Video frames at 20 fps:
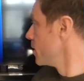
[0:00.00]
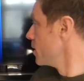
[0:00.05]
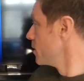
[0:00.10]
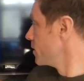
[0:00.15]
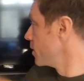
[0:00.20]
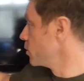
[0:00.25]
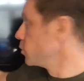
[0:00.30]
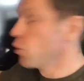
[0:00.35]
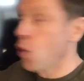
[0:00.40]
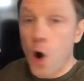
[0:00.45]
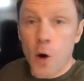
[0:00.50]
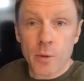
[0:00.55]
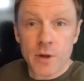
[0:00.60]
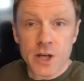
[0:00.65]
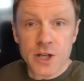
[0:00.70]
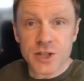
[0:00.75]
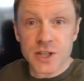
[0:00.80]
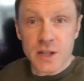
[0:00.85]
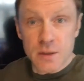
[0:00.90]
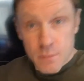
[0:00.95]
Now, normally you
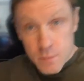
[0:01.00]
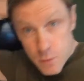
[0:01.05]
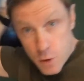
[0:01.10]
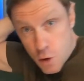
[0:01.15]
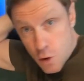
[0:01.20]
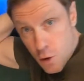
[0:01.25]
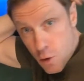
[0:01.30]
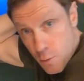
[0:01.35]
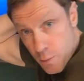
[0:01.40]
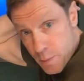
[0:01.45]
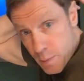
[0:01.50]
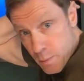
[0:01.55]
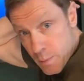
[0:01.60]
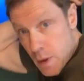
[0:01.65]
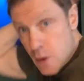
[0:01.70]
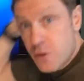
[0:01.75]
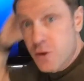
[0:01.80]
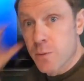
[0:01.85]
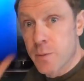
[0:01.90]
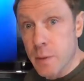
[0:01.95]
see them
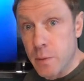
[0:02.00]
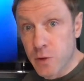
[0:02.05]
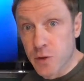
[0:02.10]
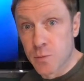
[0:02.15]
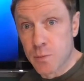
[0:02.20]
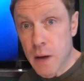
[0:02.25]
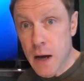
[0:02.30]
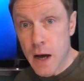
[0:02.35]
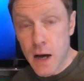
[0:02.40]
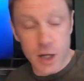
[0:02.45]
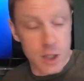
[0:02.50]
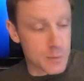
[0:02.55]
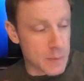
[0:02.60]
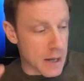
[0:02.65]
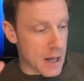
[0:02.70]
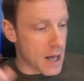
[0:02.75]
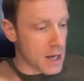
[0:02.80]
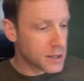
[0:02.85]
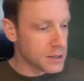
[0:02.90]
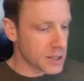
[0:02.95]
mounted on people's backs, but
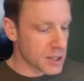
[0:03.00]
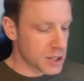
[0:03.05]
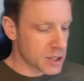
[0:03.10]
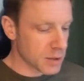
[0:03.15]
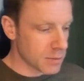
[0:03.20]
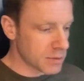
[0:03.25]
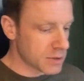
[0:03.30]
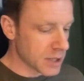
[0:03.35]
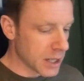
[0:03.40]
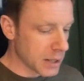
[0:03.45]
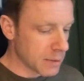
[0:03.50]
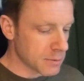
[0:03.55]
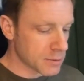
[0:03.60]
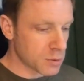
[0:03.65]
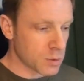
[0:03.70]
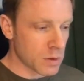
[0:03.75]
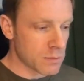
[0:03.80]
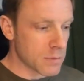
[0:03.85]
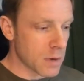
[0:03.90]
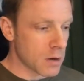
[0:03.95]
actually sometimes
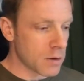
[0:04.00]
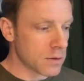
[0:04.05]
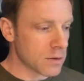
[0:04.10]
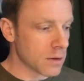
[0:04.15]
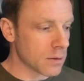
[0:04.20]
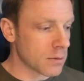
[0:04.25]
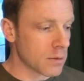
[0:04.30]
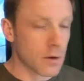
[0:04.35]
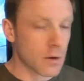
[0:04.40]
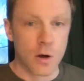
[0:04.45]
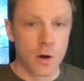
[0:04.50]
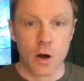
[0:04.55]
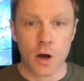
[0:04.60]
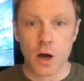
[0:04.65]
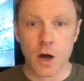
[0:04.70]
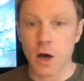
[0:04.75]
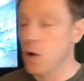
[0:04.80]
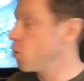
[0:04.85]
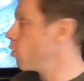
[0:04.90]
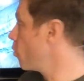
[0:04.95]
we mount them
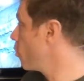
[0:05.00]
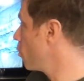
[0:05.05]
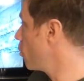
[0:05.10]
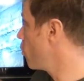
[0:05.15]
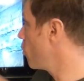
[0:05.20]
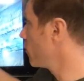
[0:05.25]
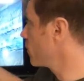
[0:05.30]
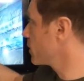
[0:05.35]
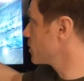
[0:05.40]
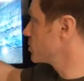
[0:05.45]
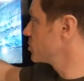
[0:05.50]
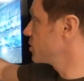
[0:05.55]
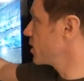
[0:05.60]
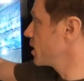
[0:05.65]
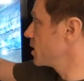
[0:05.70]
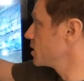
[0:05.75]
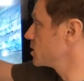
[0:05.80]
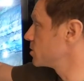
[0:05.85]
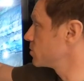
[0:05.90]
on our side.